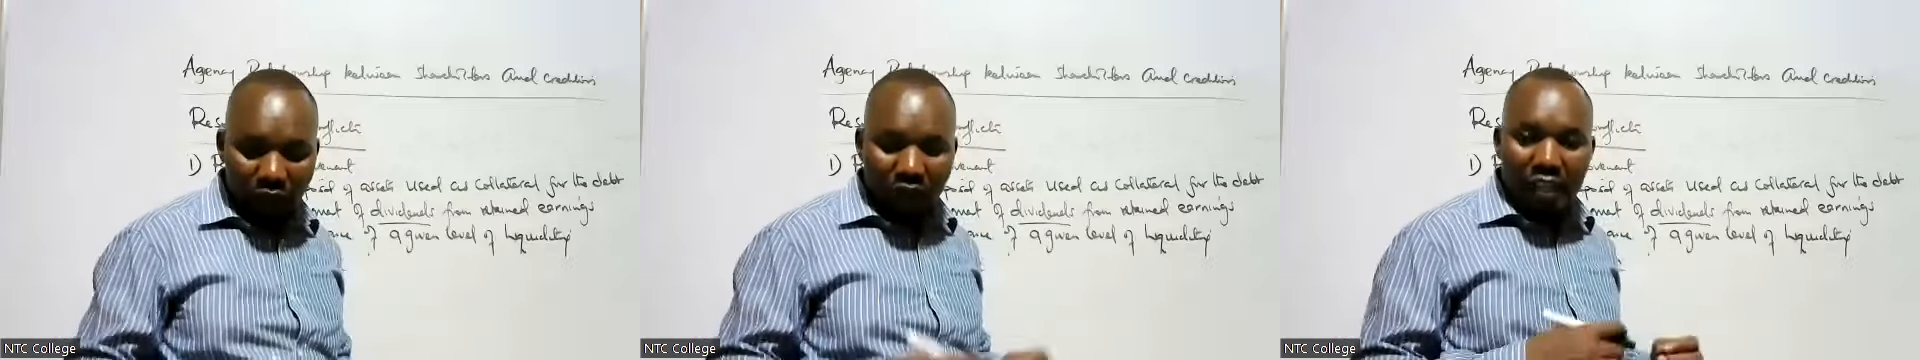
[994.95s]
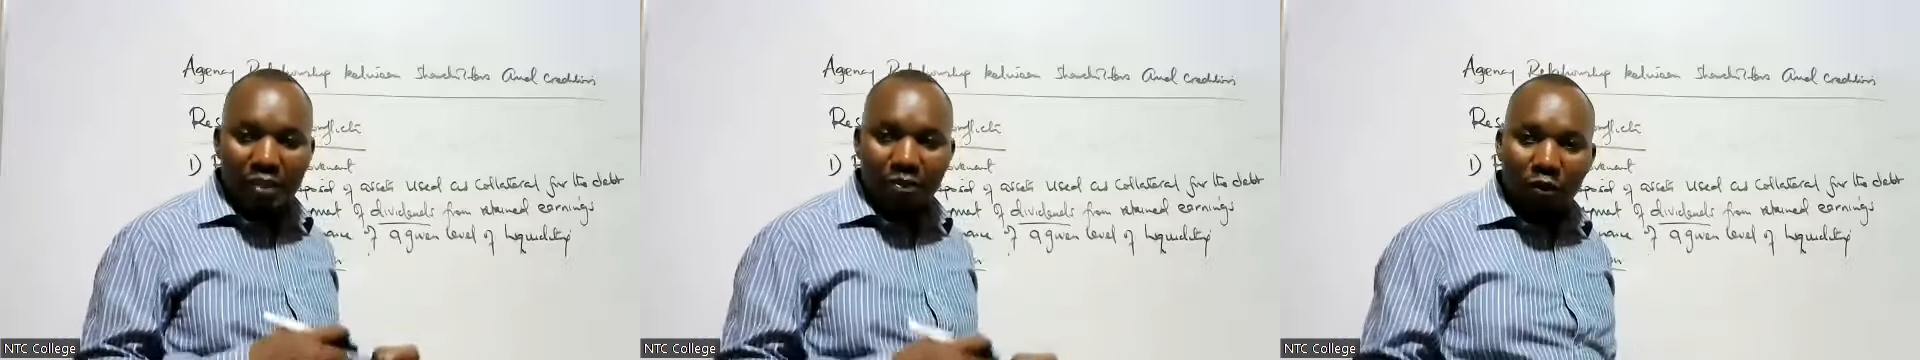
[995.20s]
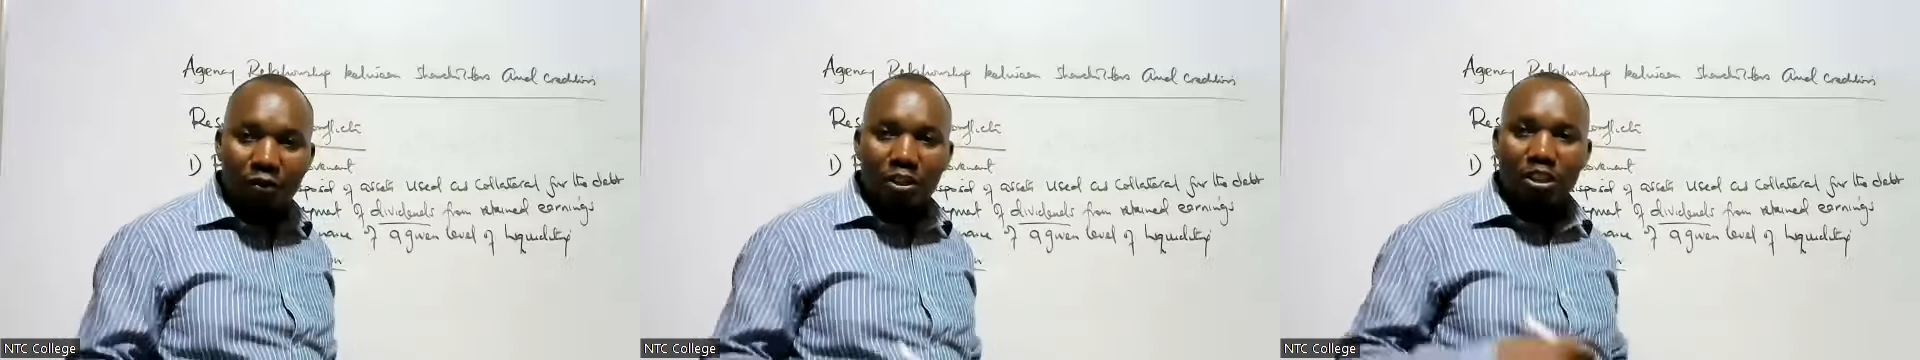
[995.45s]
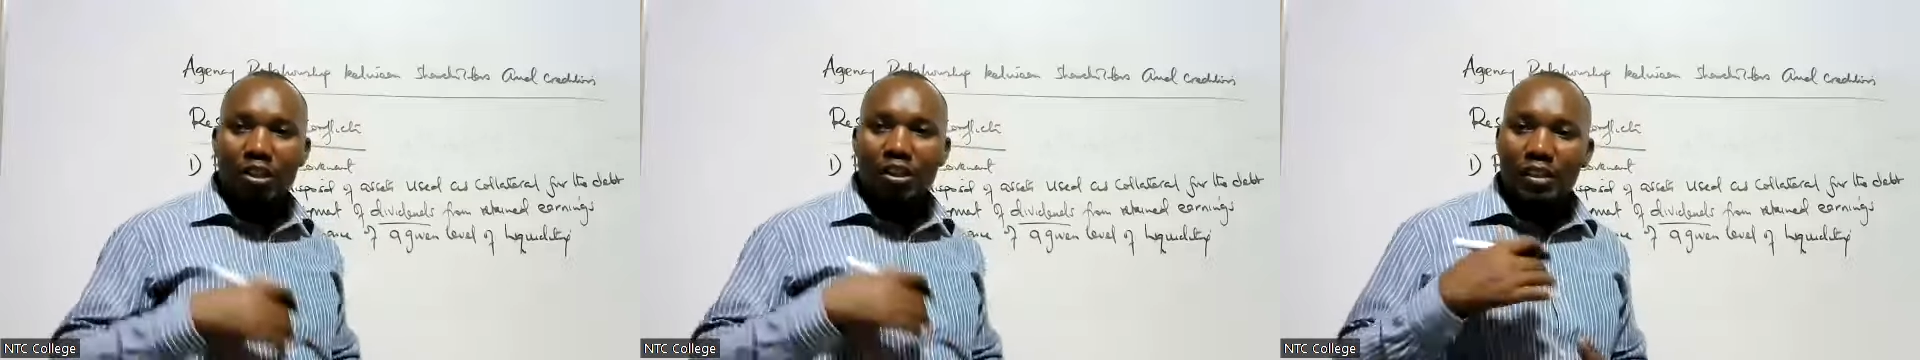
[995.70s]
That
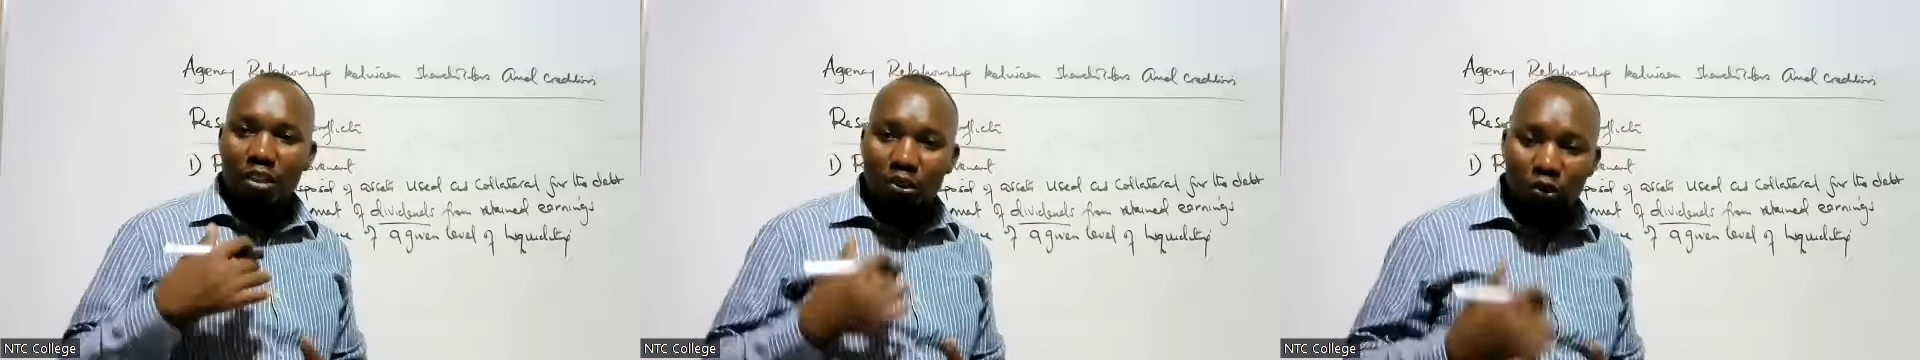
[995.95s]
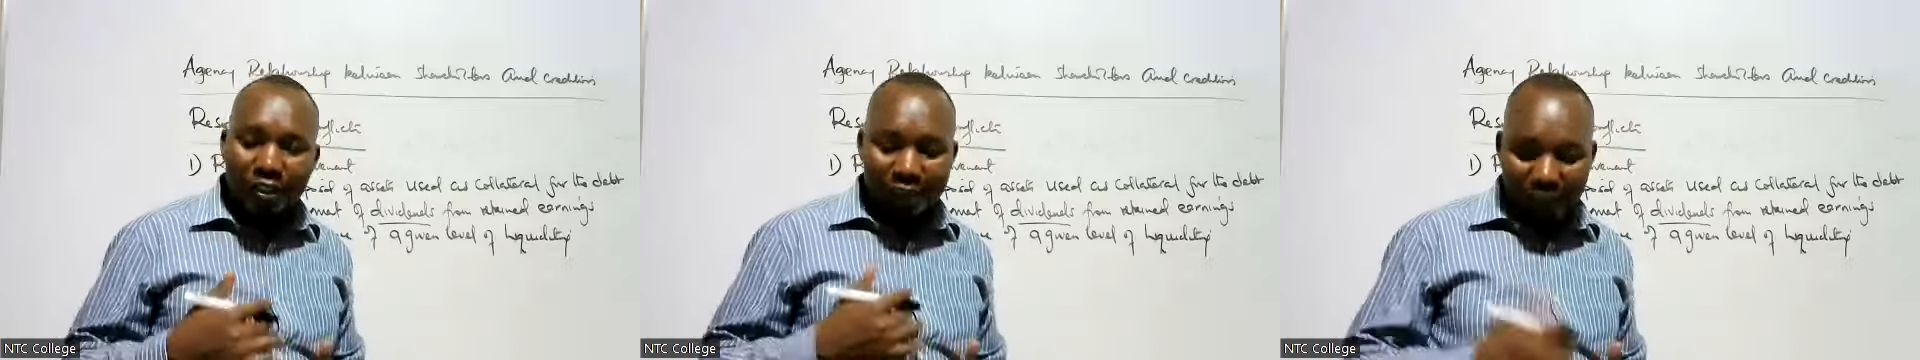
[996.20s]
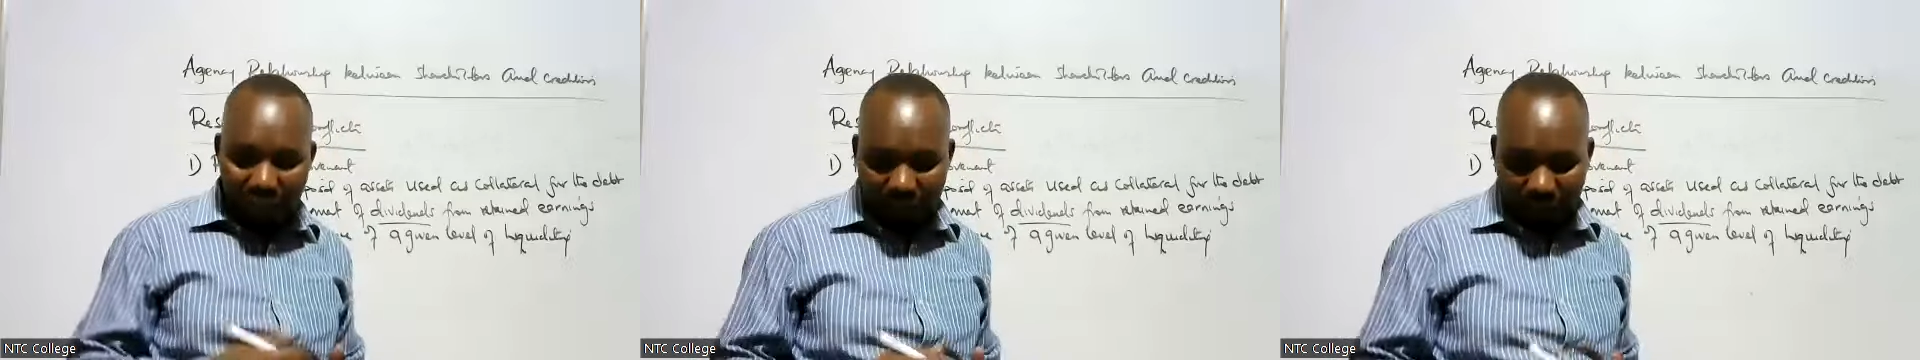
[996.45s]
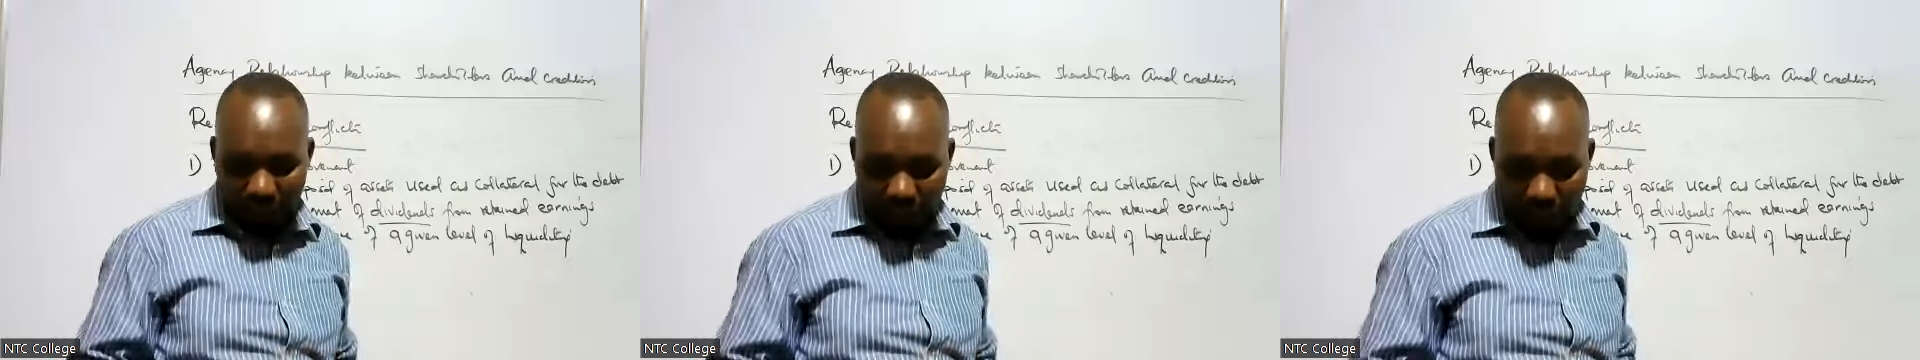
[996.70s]
provision should state